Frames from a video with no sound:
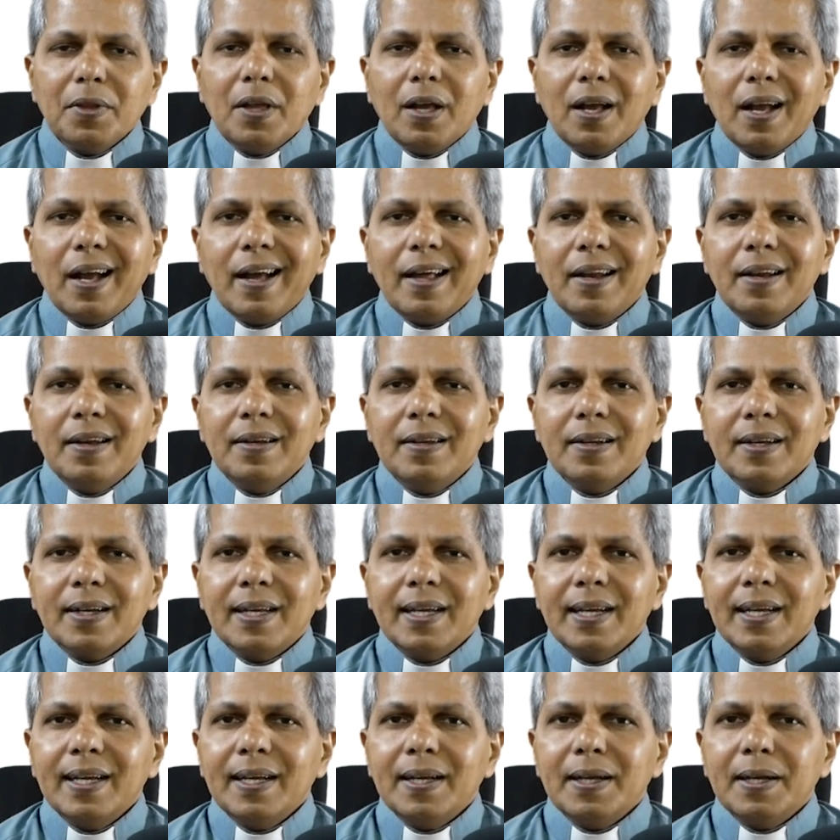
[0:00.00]
and
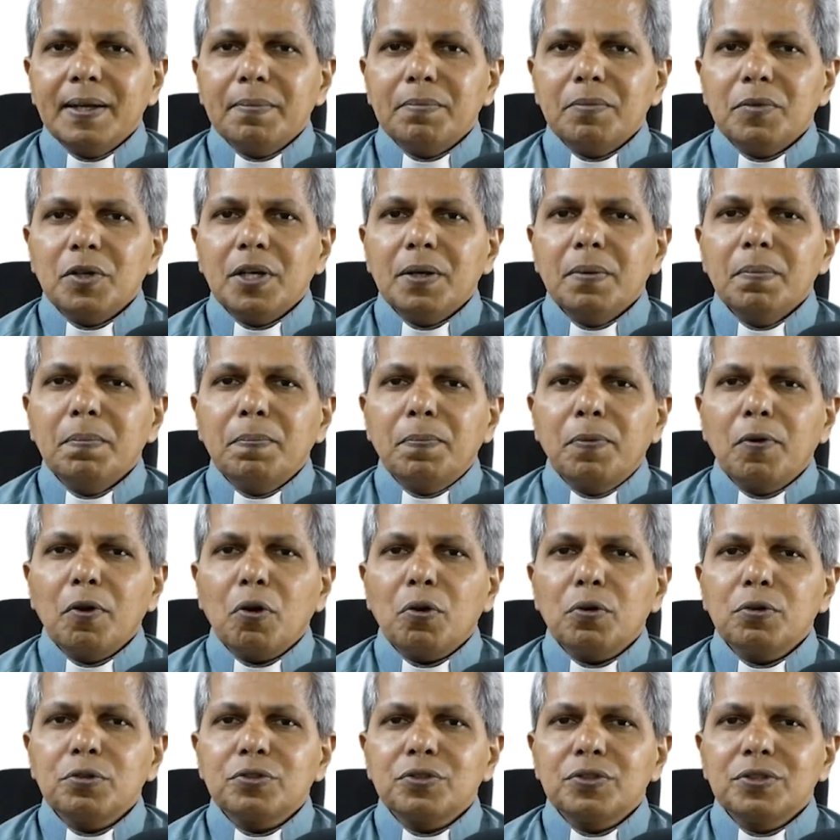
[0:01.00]
he
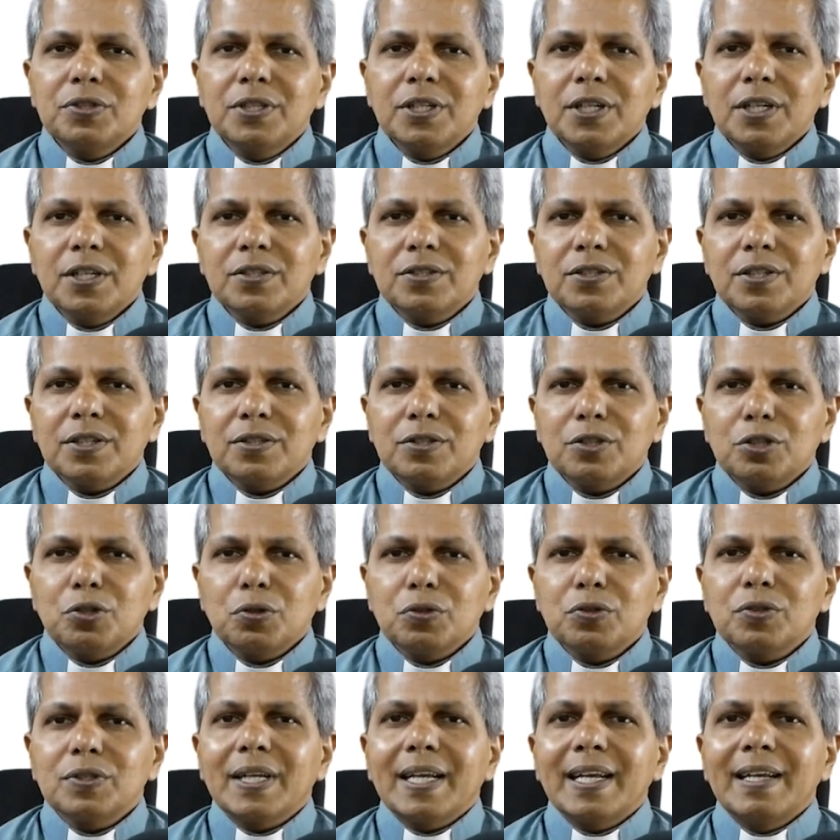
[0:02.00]
implores Jesus to
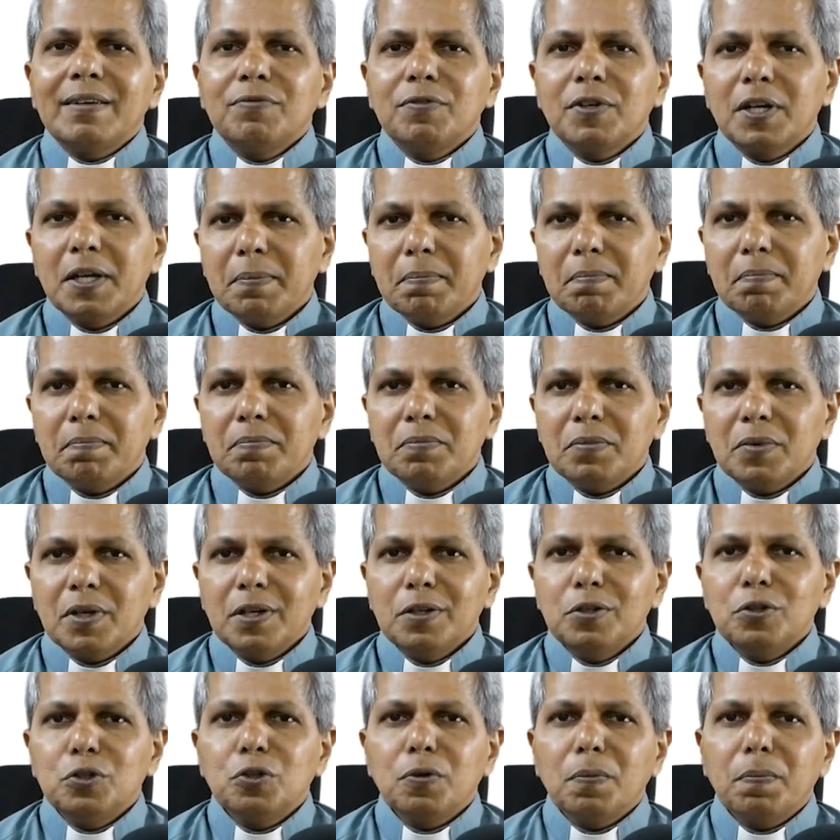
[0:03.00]
save him
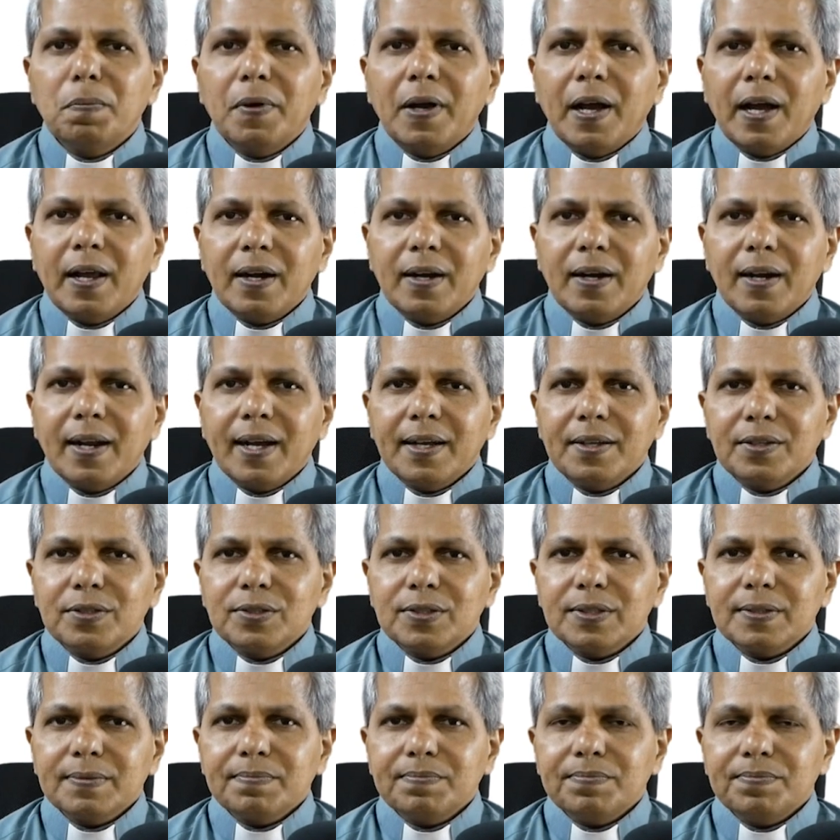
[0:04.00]
into
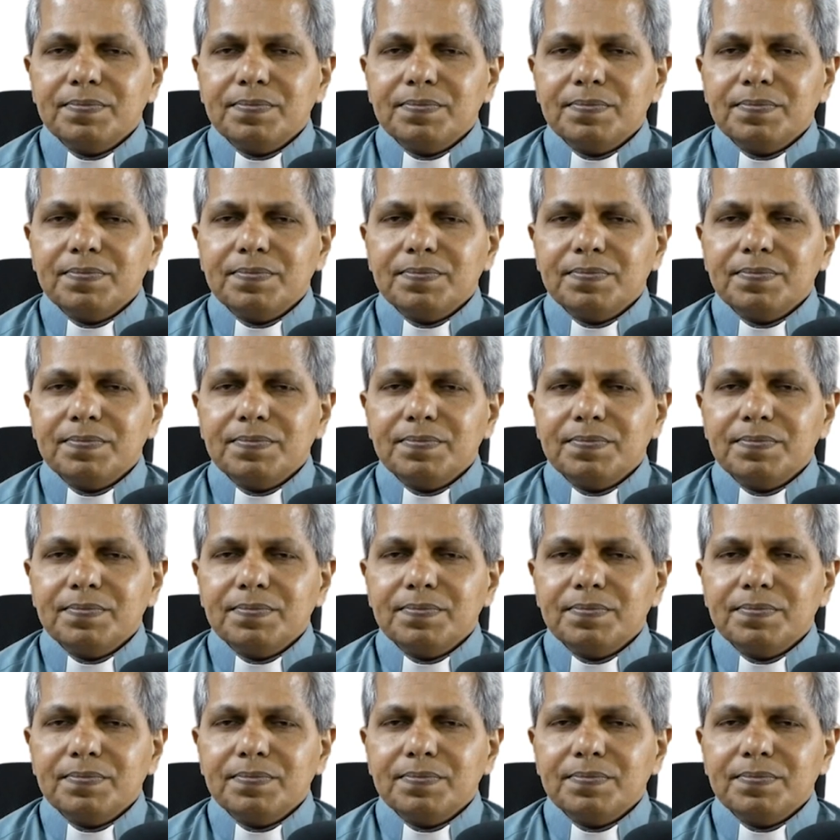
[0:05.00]
paradise.